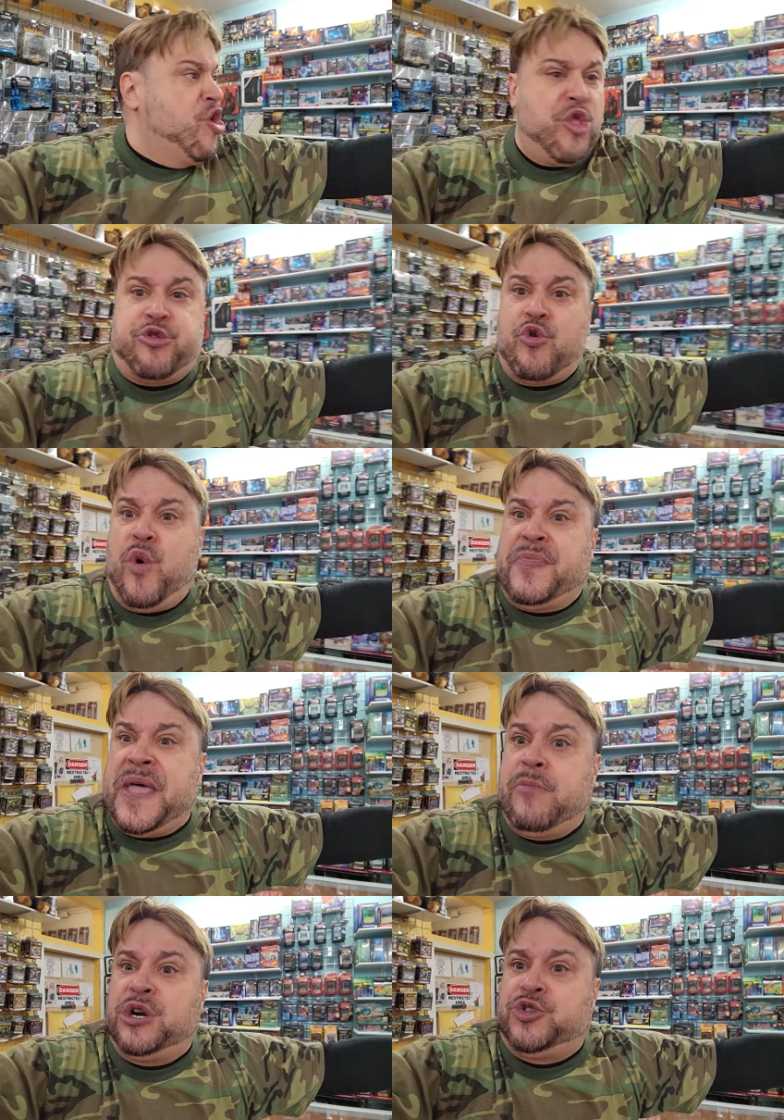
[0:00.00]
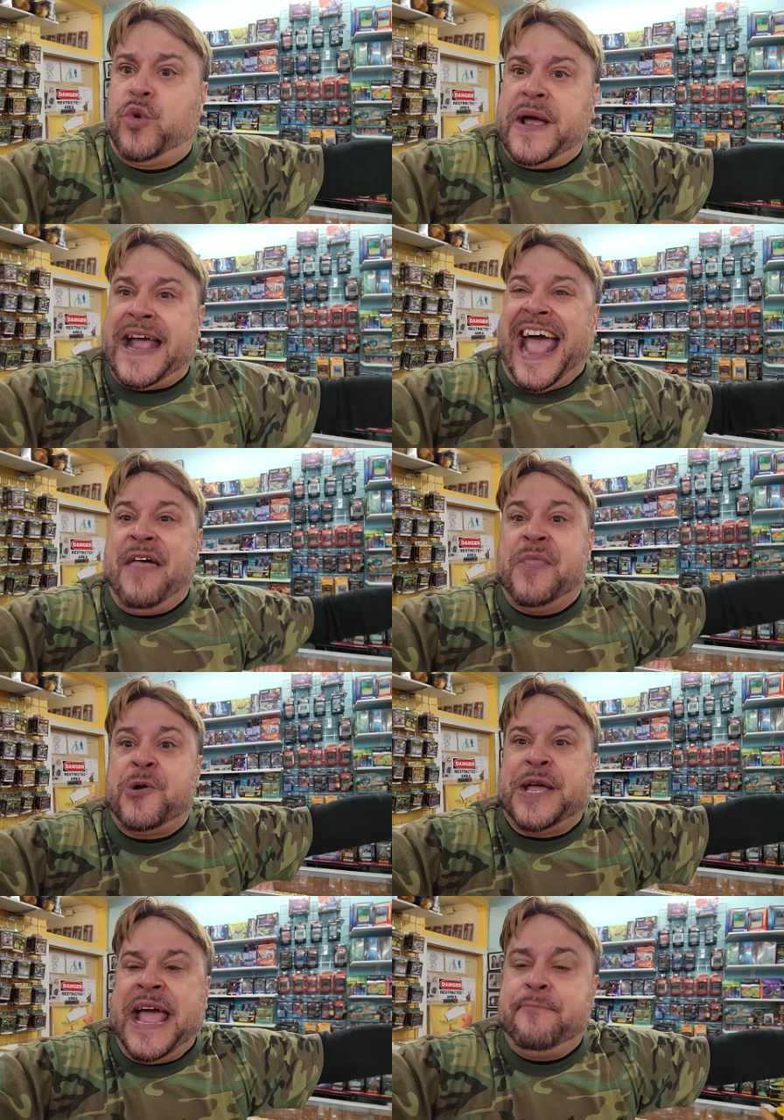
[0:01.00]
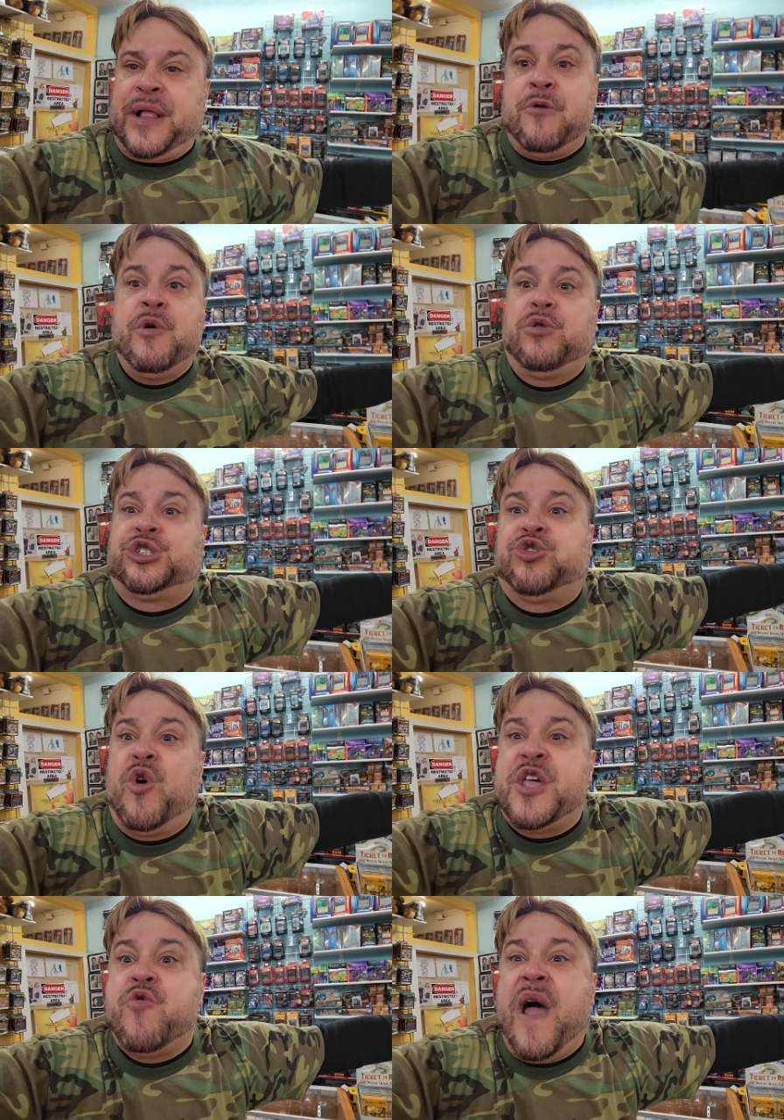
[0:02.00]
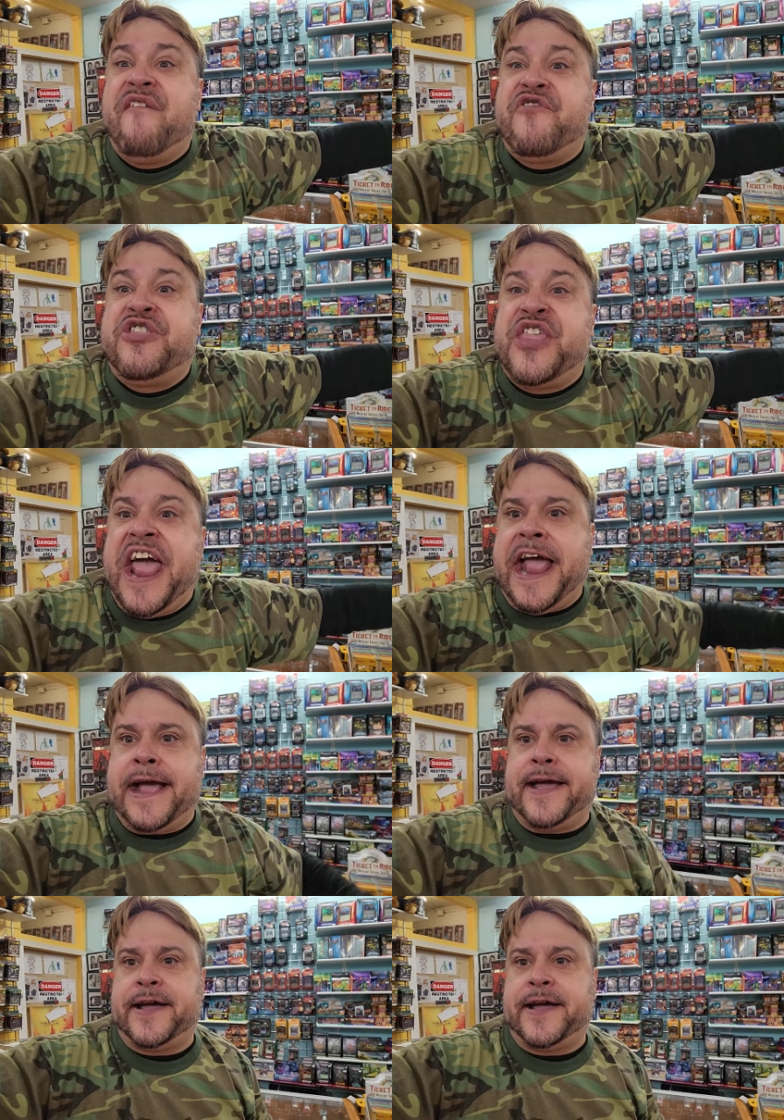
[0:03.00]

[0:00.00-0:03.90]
through what they were doing and their game plan. We were showing you everything.